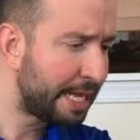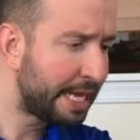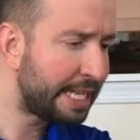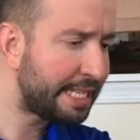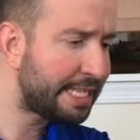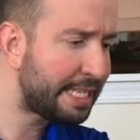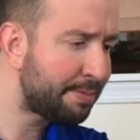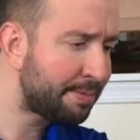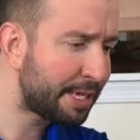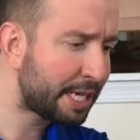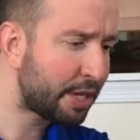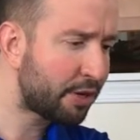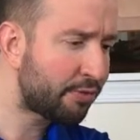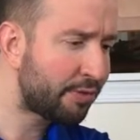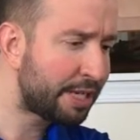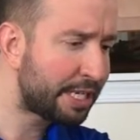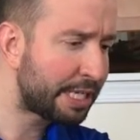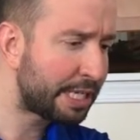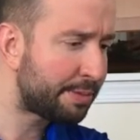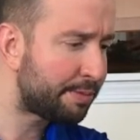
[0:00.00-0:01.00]
It seems like a
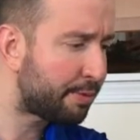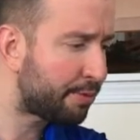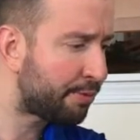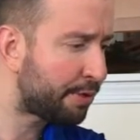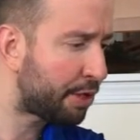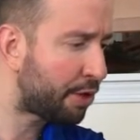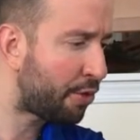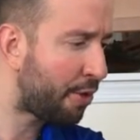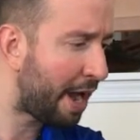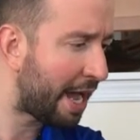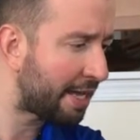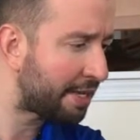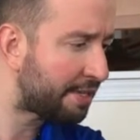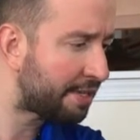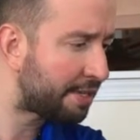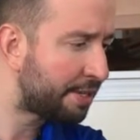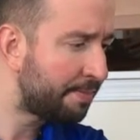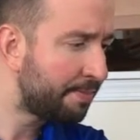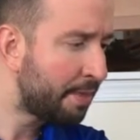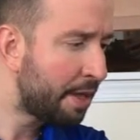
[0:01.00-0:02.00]
reasonable
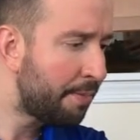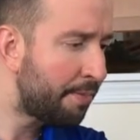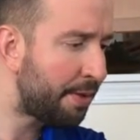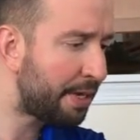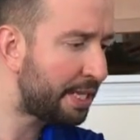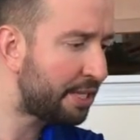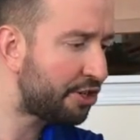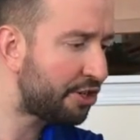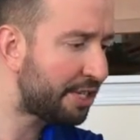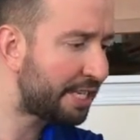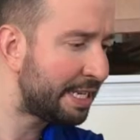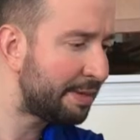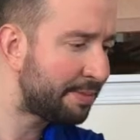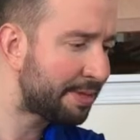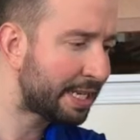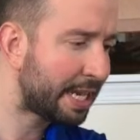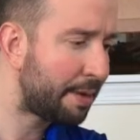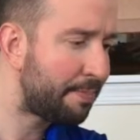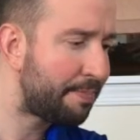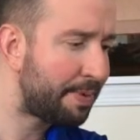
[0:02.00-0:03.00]
request, but it just
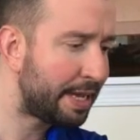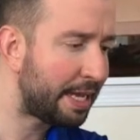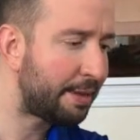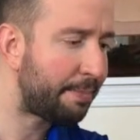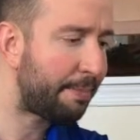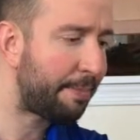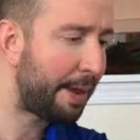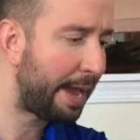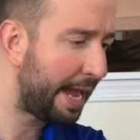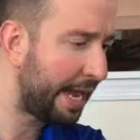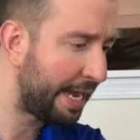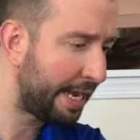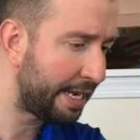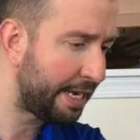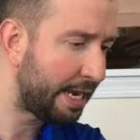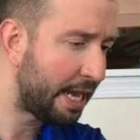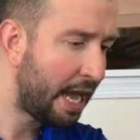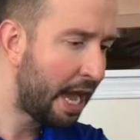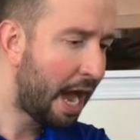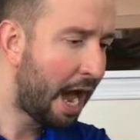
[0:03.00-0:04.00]
seems like a big
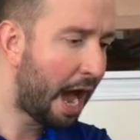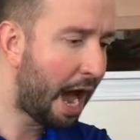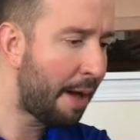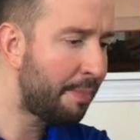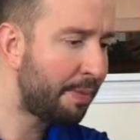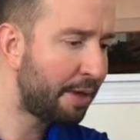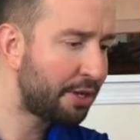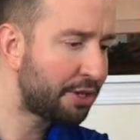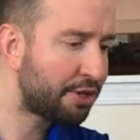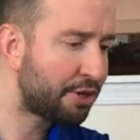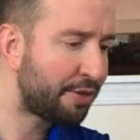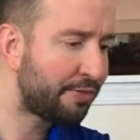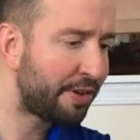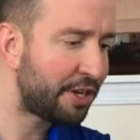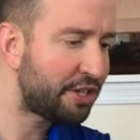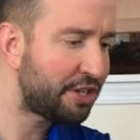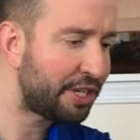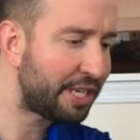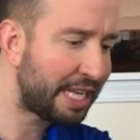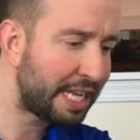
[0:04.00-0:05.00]
pain. I'm not sure if
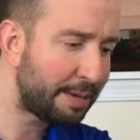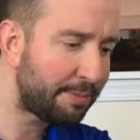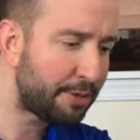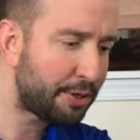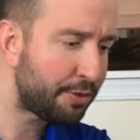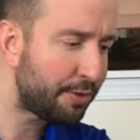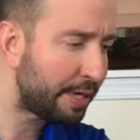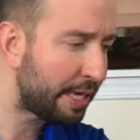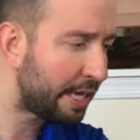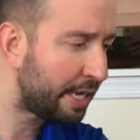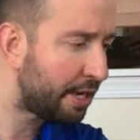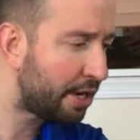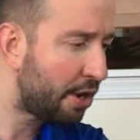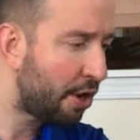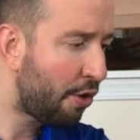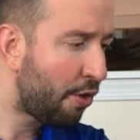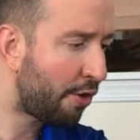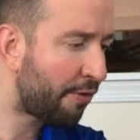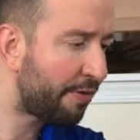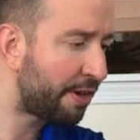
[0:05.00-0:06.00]
I should keep doing it
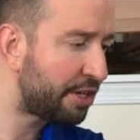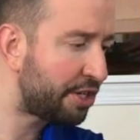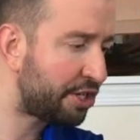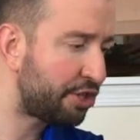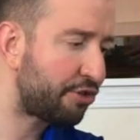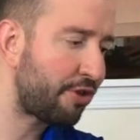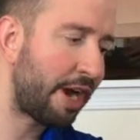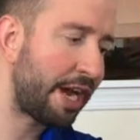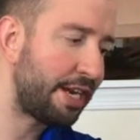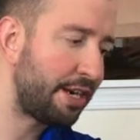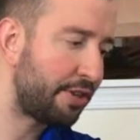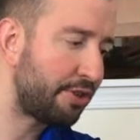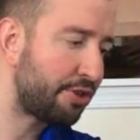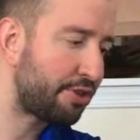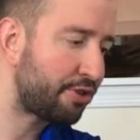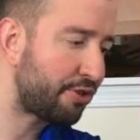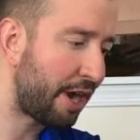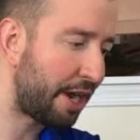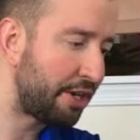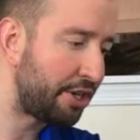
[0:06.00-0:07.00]
or if I should try another
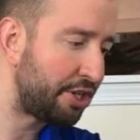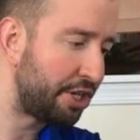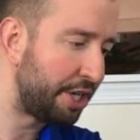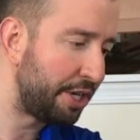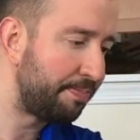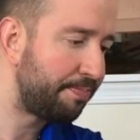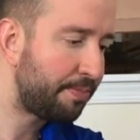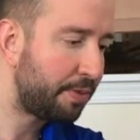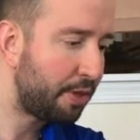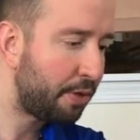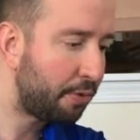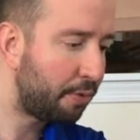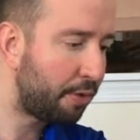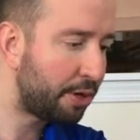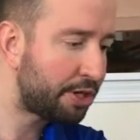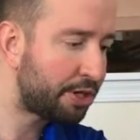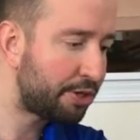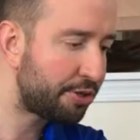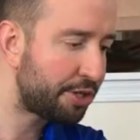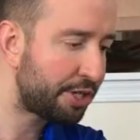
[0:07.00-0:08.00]
strategy.
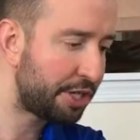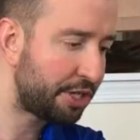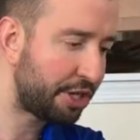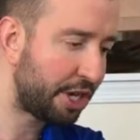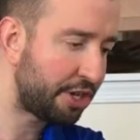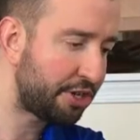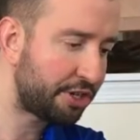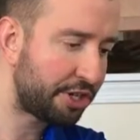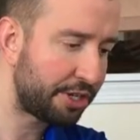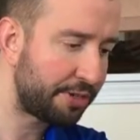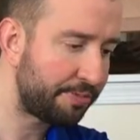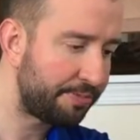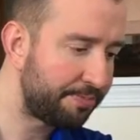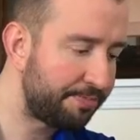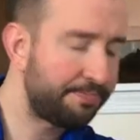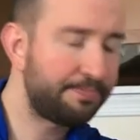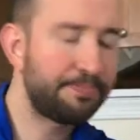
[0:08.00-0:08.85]
What's your suggestion?